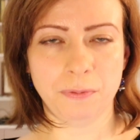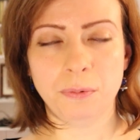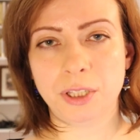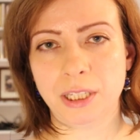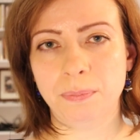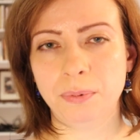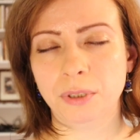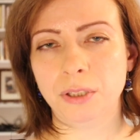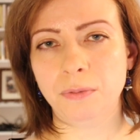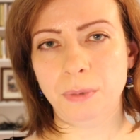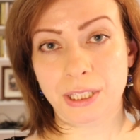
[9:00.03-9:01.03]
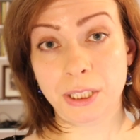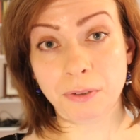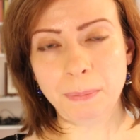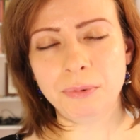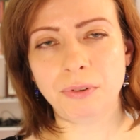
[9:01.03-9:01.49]
for support with
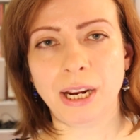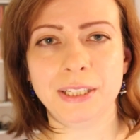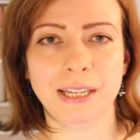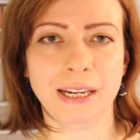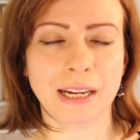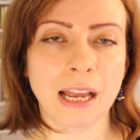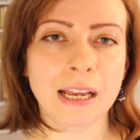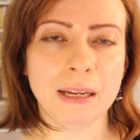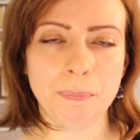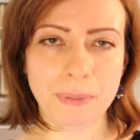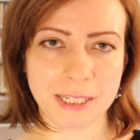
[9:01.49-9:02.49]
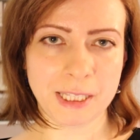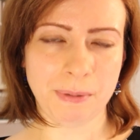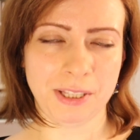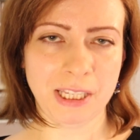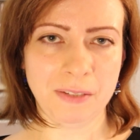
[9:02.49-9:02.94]
script writing, be
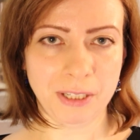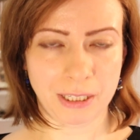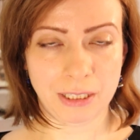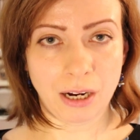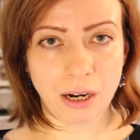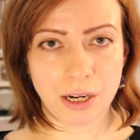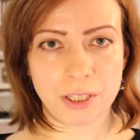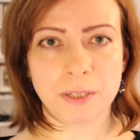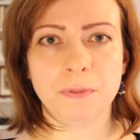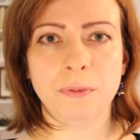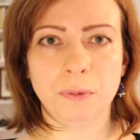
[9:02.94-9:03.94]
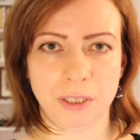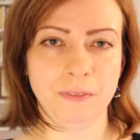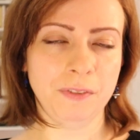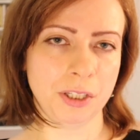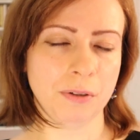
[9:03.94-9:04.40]
specific and ask for a
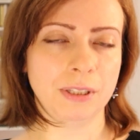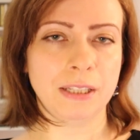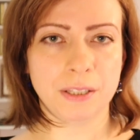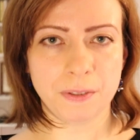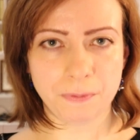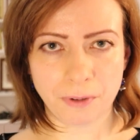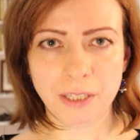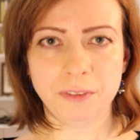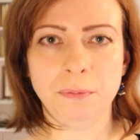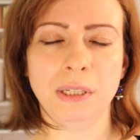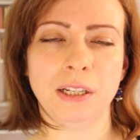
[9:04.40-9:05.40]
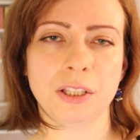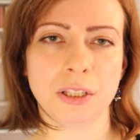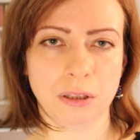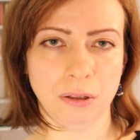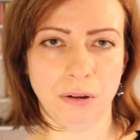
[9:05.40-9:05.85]
video that is 5
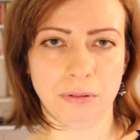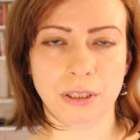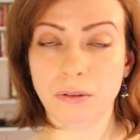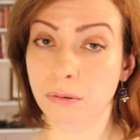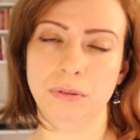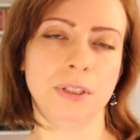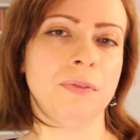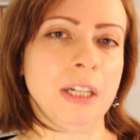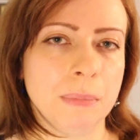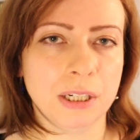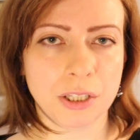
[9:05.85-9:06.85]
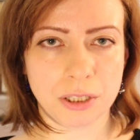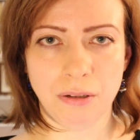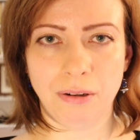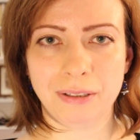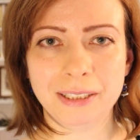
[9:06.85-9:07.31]
minutes long or 3 minutes
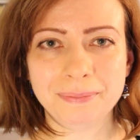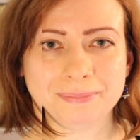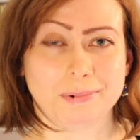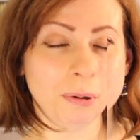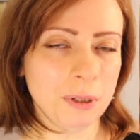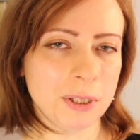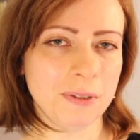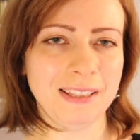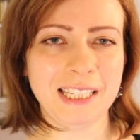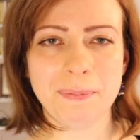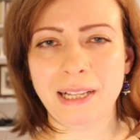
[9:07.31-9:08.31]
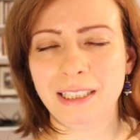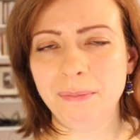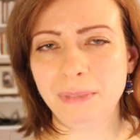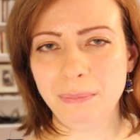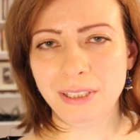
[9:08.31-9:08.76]
long. Also in this plan
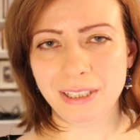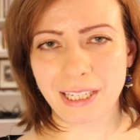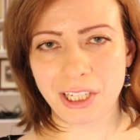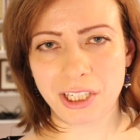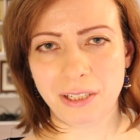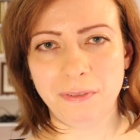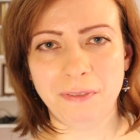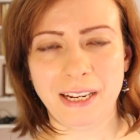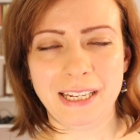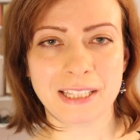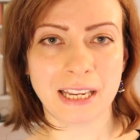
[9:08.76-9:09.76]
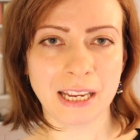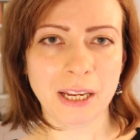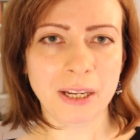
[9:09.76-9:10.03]
implementation phase,